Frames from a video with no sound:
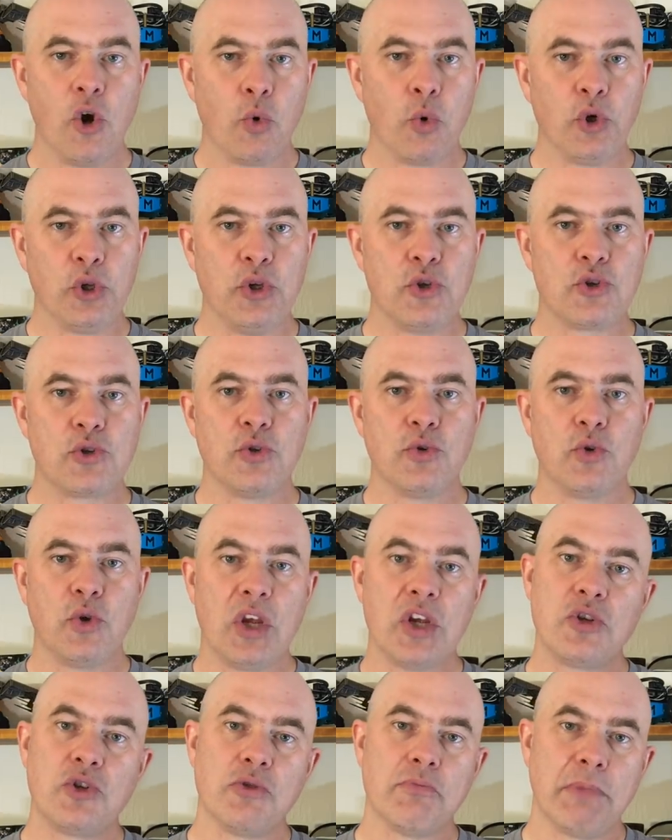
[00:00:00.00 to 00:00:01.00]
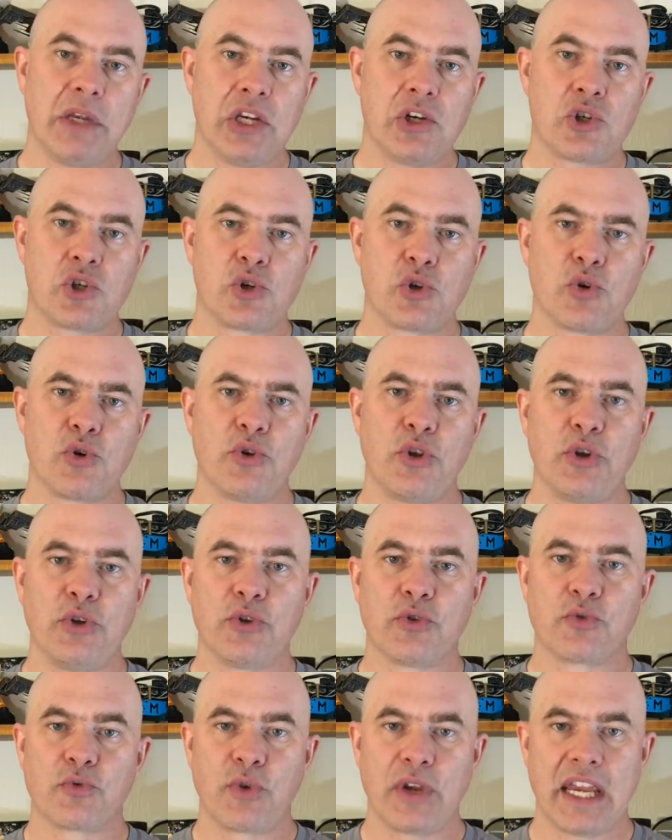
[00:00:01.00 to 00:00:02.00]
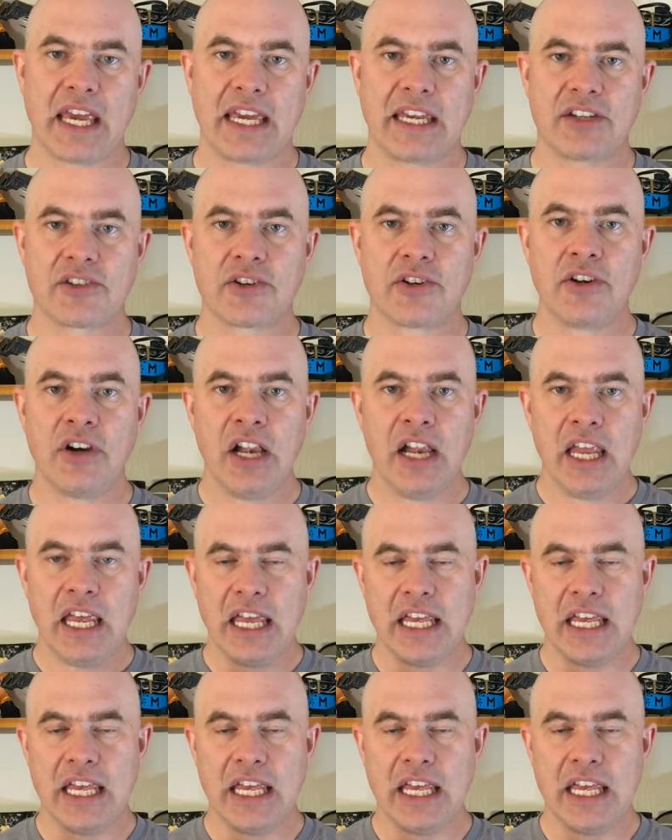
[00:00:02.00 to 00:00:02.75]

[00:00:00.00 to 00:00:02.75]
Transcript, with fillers: What you do is you make sure that your reactor